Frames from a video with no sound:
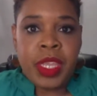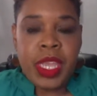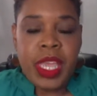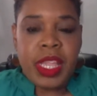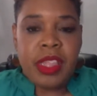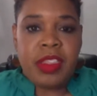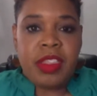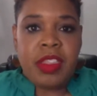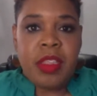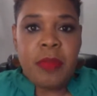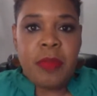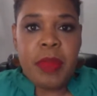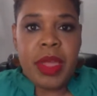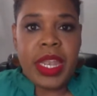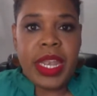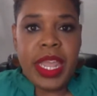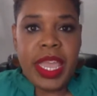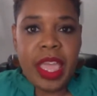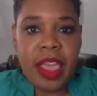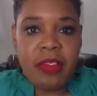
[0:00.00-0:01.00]
It's the
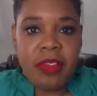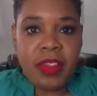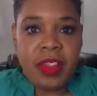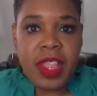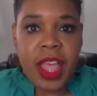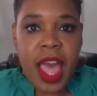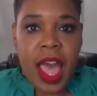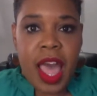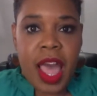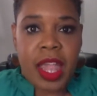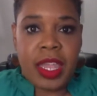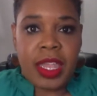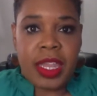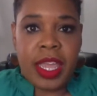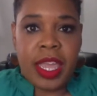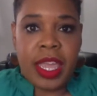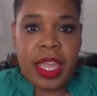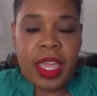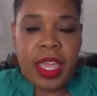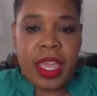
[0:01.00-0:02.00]
Monday after the
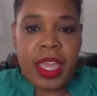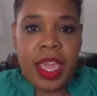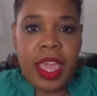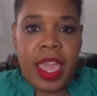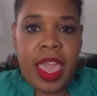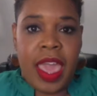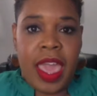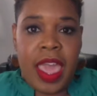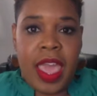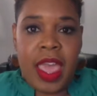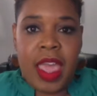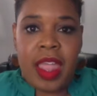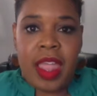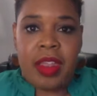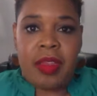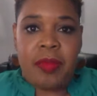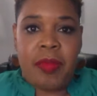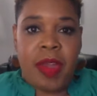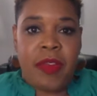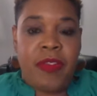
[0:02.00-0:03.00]
holiday,
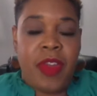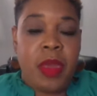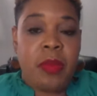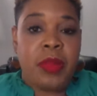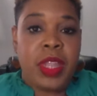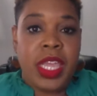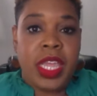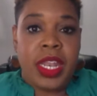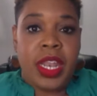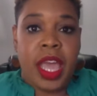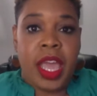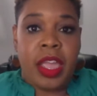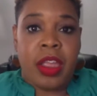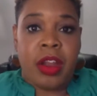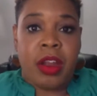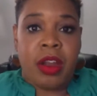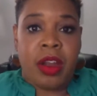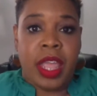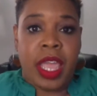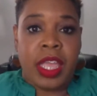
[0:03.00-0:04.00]
and my family and I
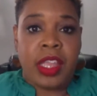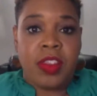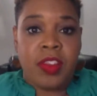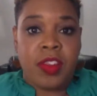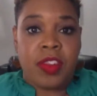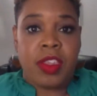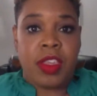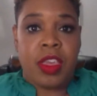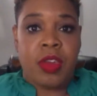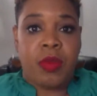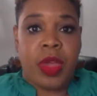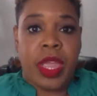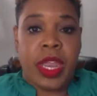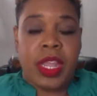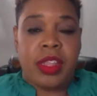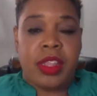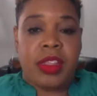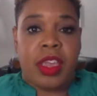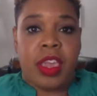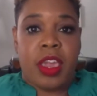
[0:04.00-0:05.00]
are anxiously
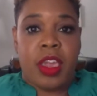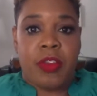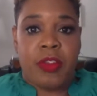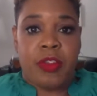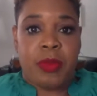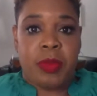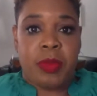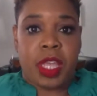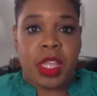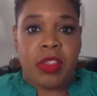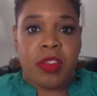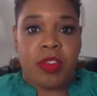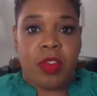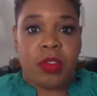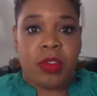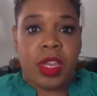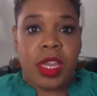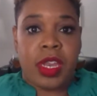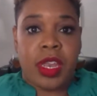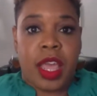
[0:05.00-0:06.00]
awaiting to hear from a
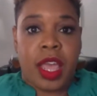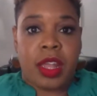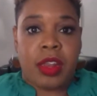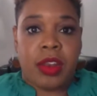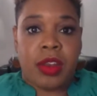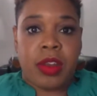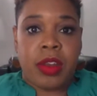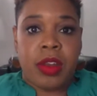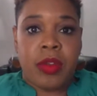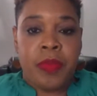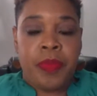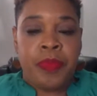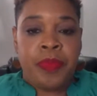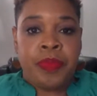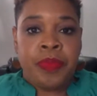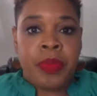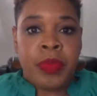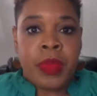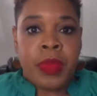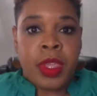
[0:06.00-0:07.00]
consulting doctor.
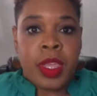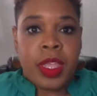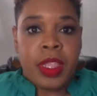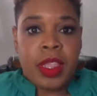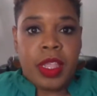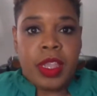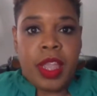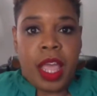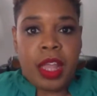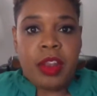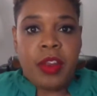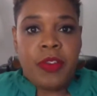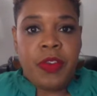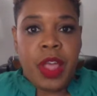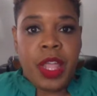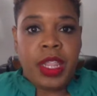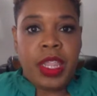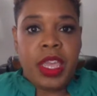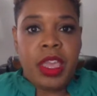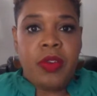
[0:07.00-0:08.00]
The doctor
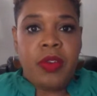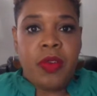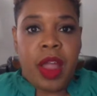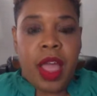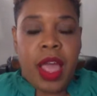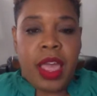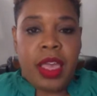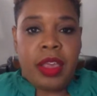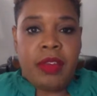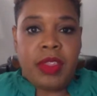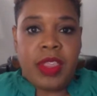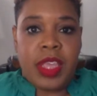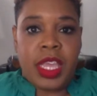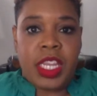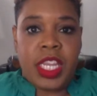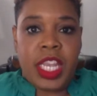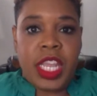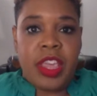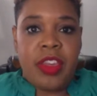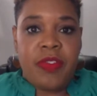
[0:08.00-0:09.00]
finally arrives,
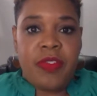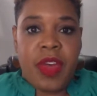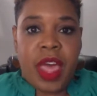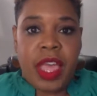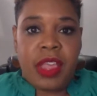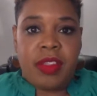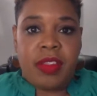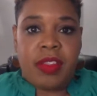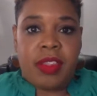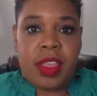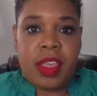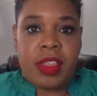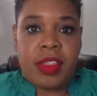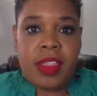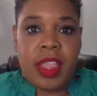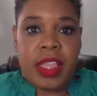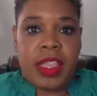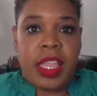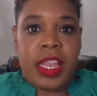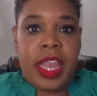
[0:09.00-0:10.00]
and she advises us
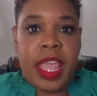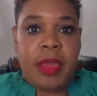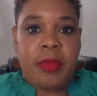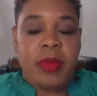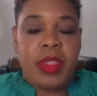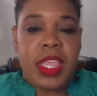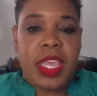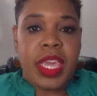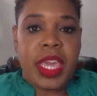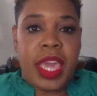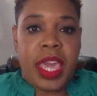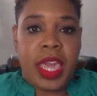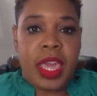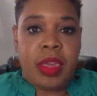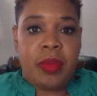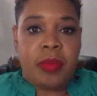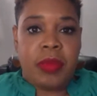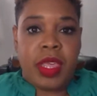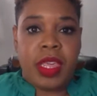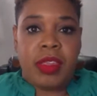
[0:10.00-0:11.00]
that the name of the
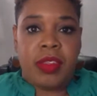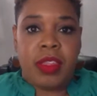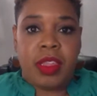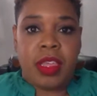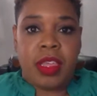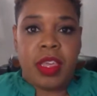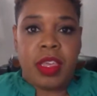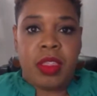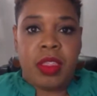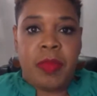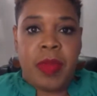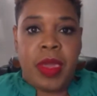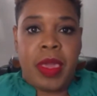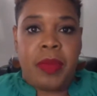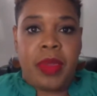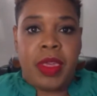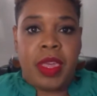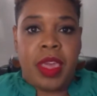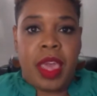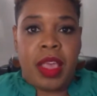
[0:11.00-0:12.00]
game is to cook the
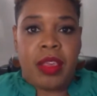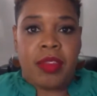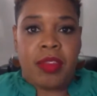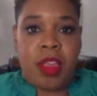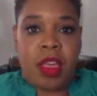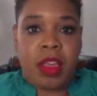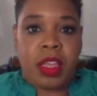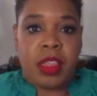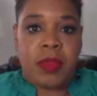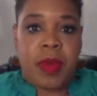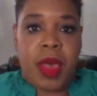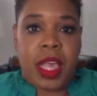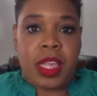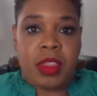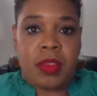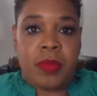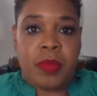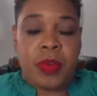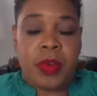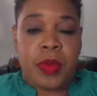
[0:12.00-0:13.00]
baby as long as
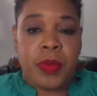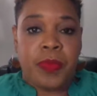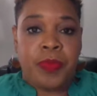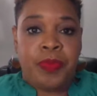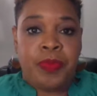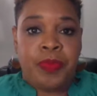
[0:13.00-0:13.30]
possible.